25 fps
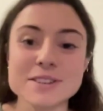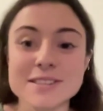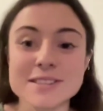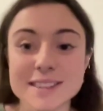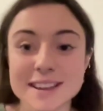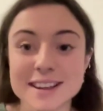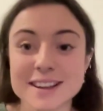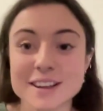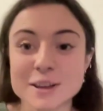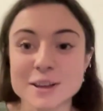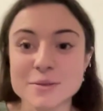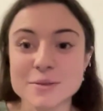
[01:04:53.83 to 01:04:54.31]
And
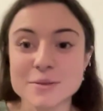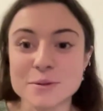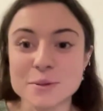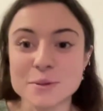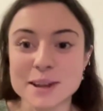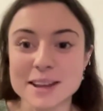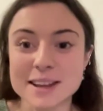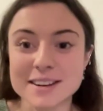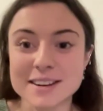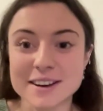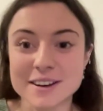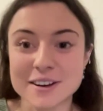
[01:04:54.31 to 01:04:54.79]
thank you for
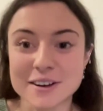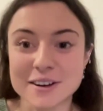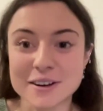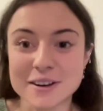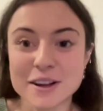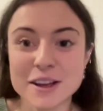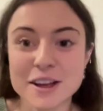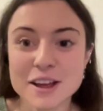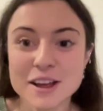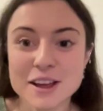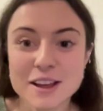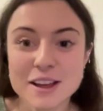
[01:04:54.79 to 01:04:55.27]
being our
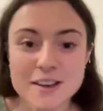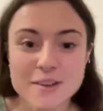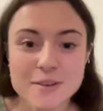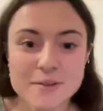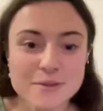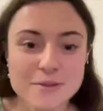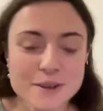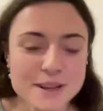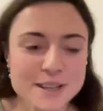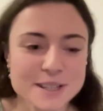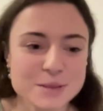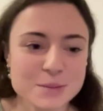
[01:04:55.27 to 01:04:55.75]

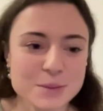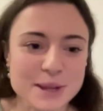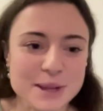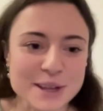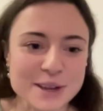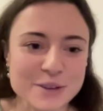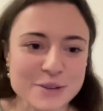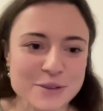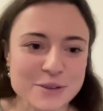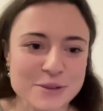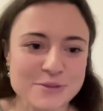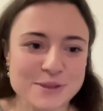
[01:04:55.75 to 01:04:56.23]
first
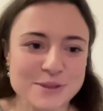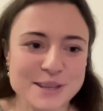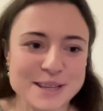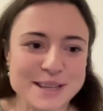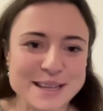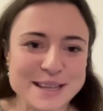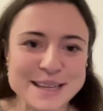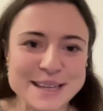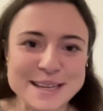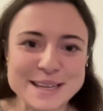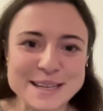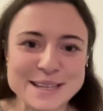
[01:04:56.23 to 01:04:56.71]
speaker of the
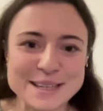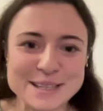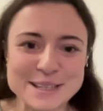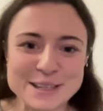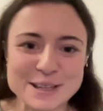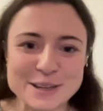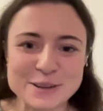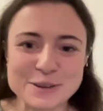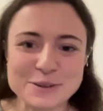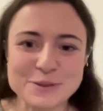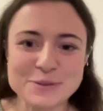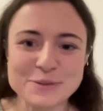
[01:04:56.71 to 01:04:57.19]
year
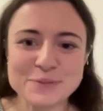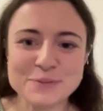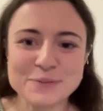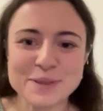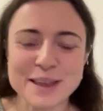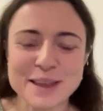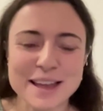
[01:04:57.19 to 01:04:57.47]
too.